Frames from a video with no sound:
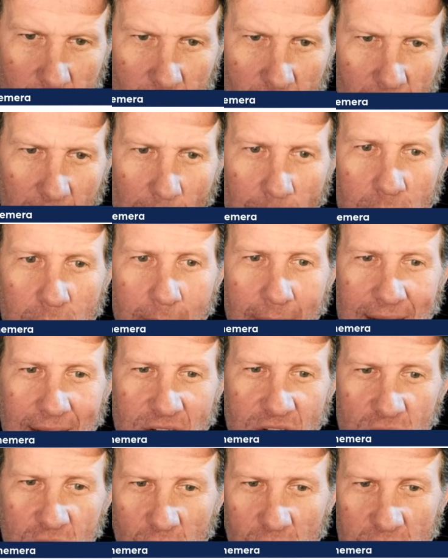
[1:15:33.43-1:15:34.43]
I would
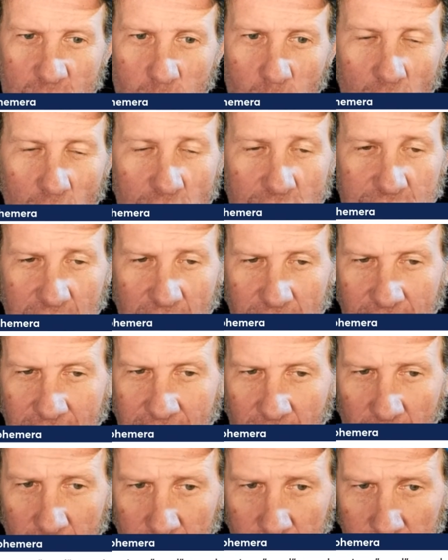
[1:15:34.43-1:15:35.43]
imagine so because wool's in
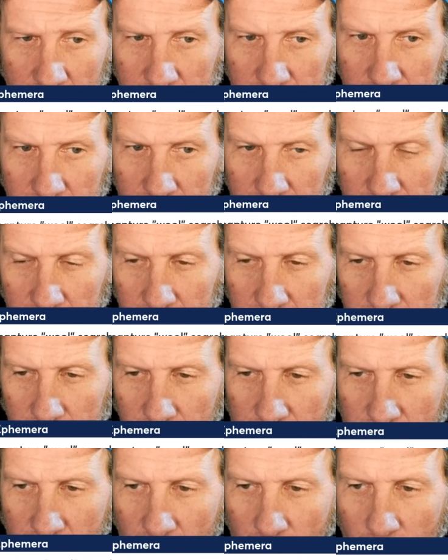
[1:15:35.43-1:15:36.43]
there.
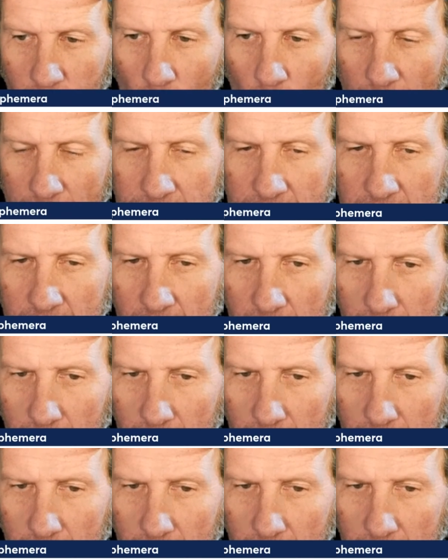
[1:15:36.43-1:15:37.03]
That's a good point.